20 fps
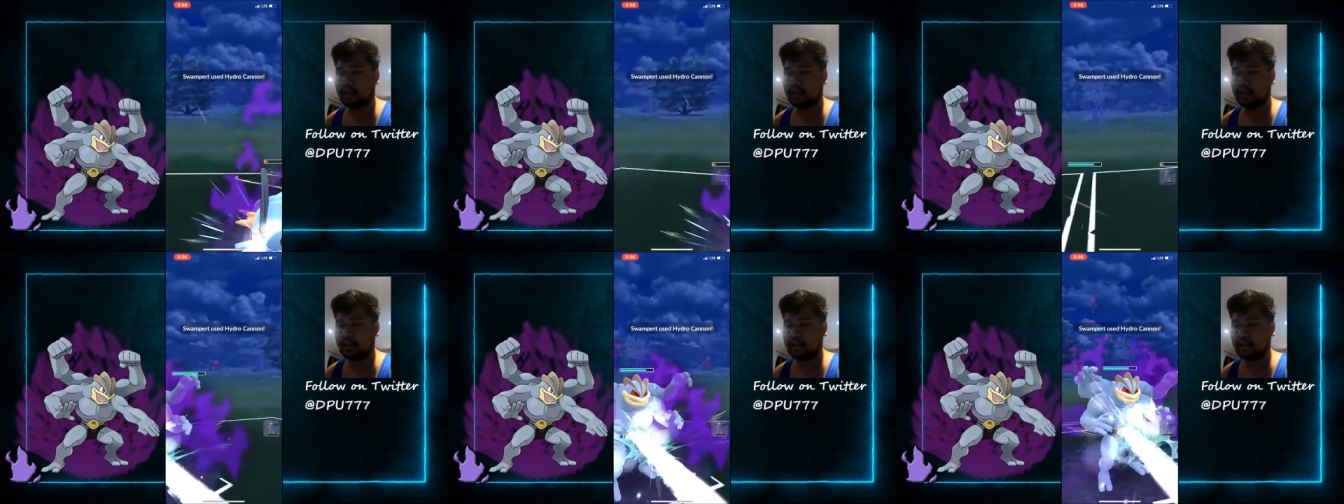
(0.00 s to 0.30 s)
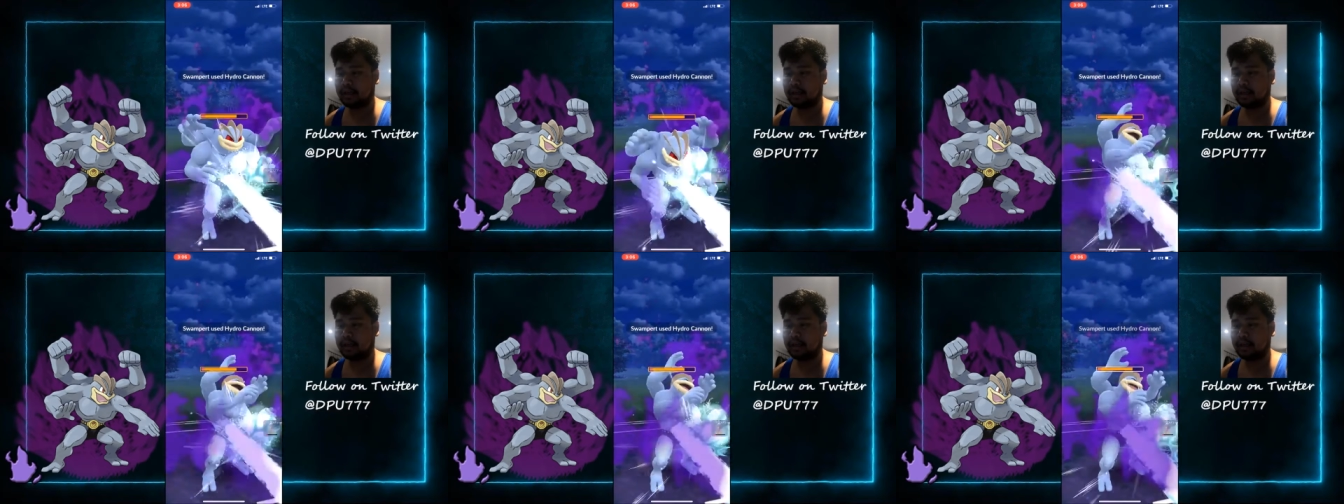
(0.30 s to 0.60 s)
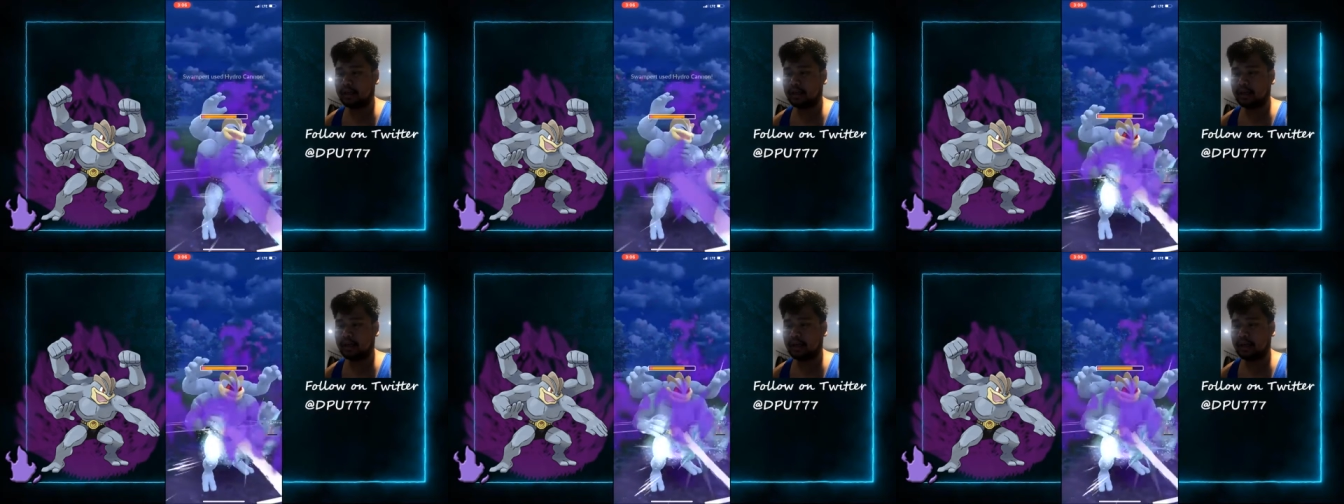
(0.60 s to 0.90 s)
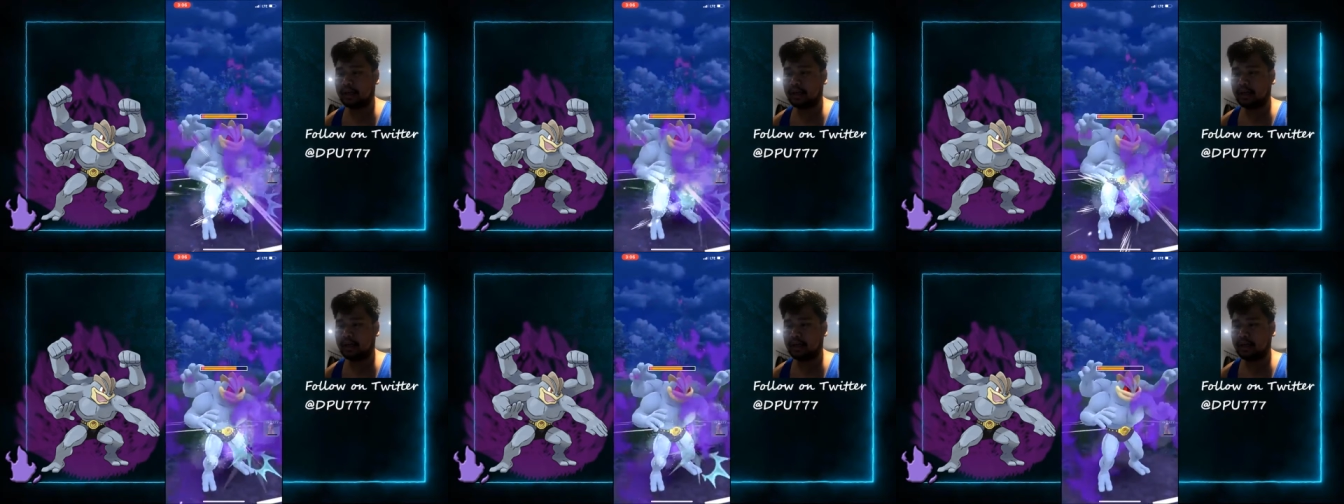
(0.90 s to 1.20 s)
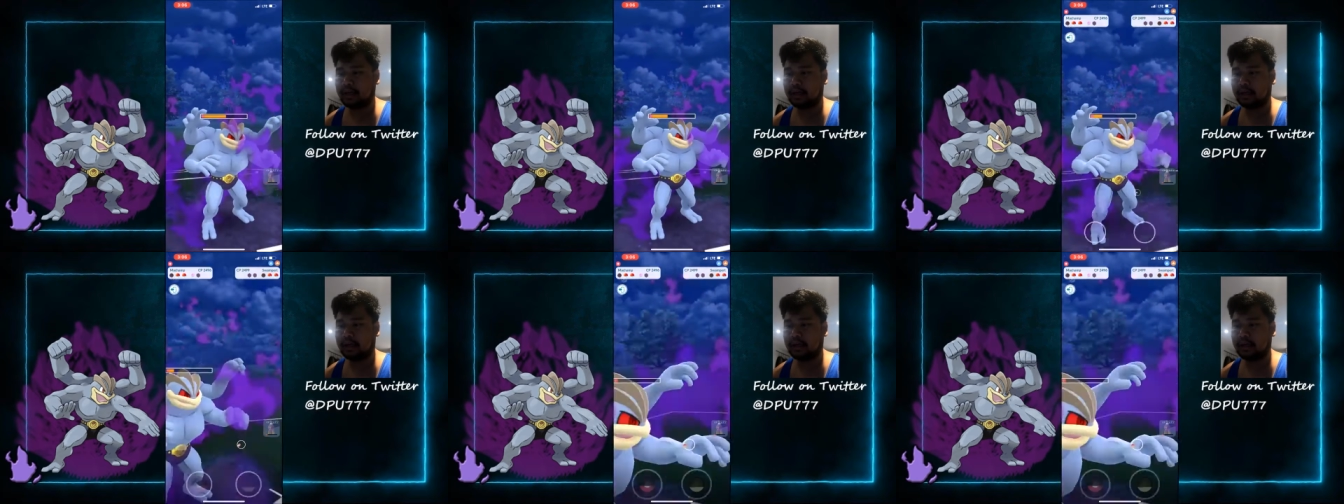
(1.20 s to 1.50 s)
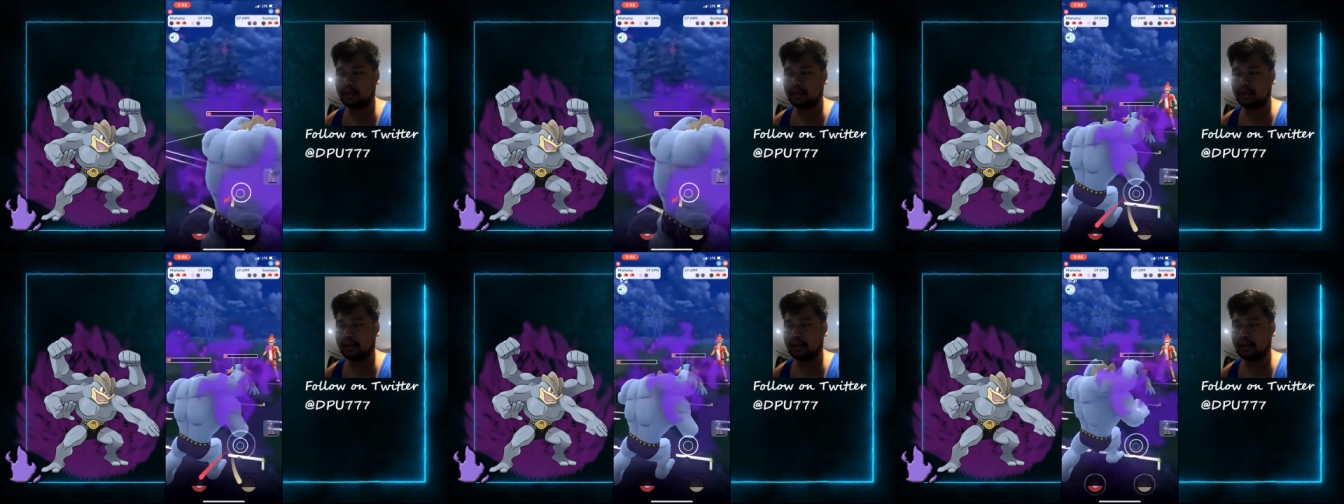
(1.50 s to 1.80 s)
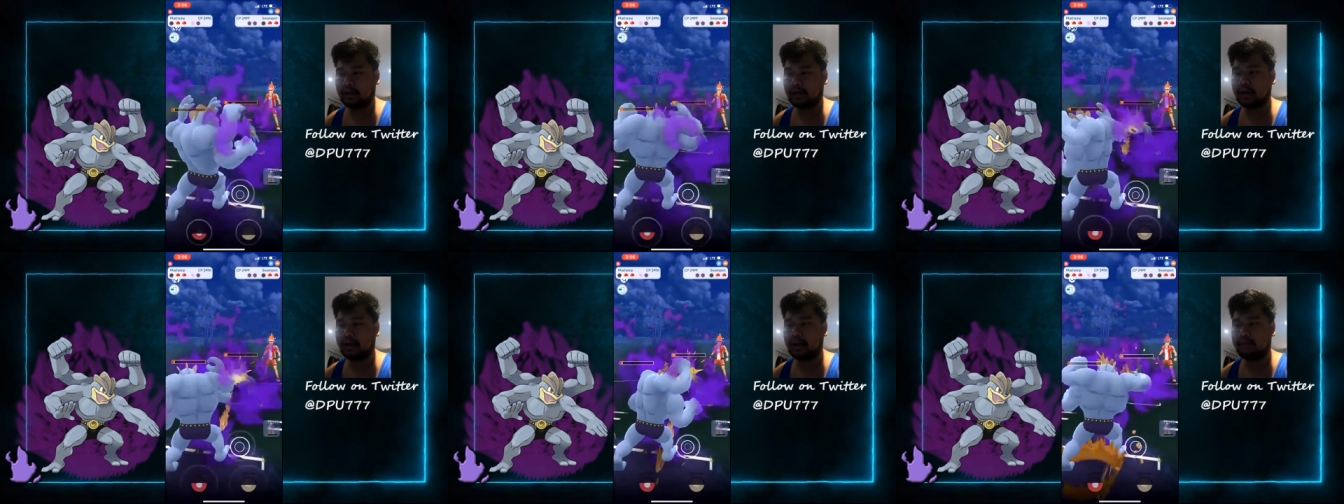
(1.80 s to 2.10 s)
yeah, I
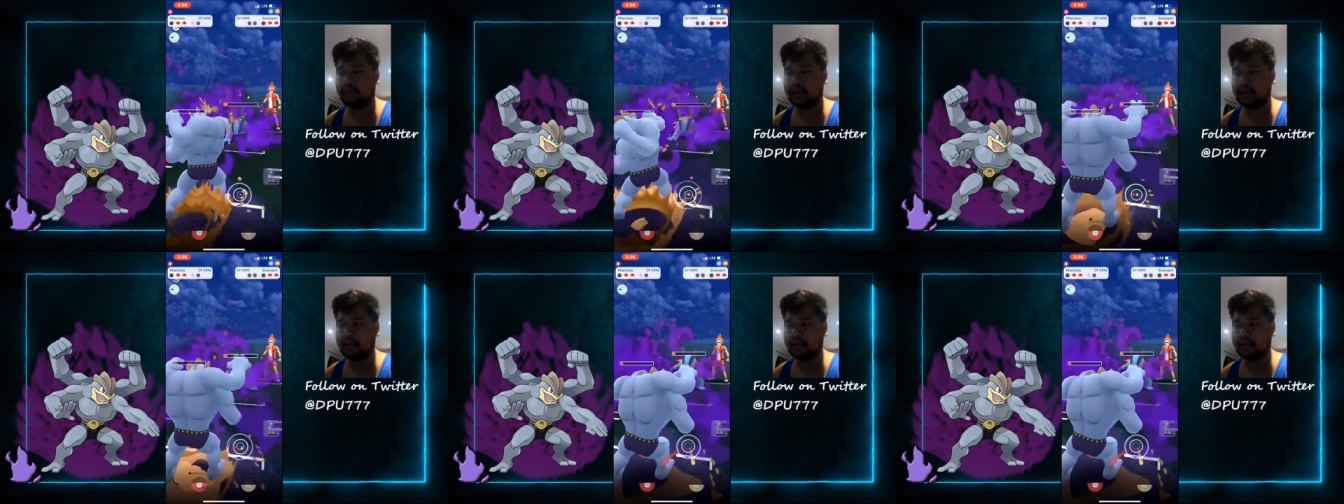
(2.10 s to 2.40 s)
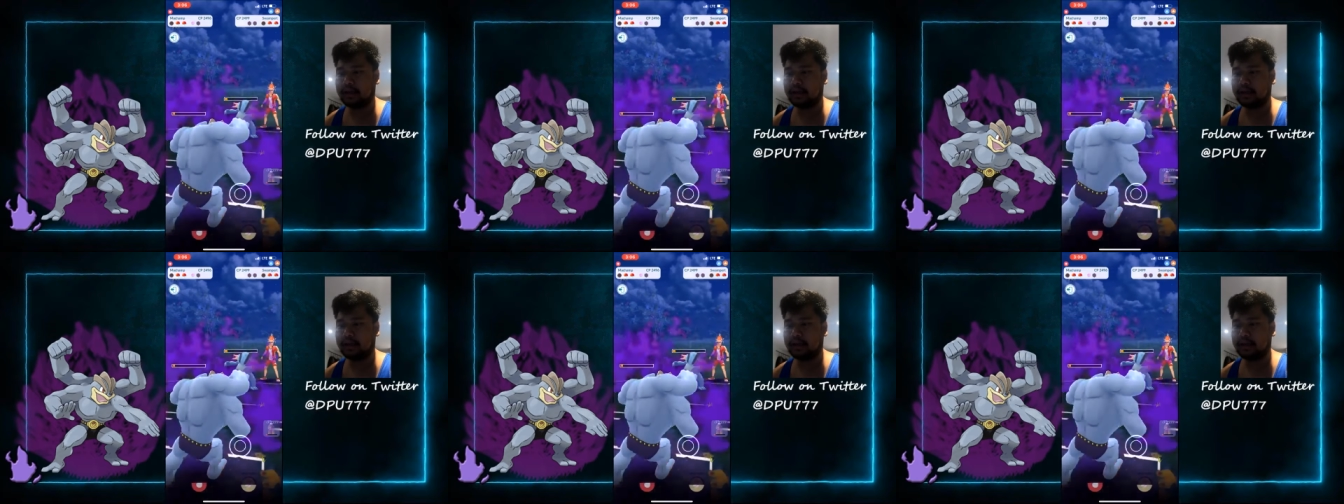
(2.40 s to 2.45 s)
betted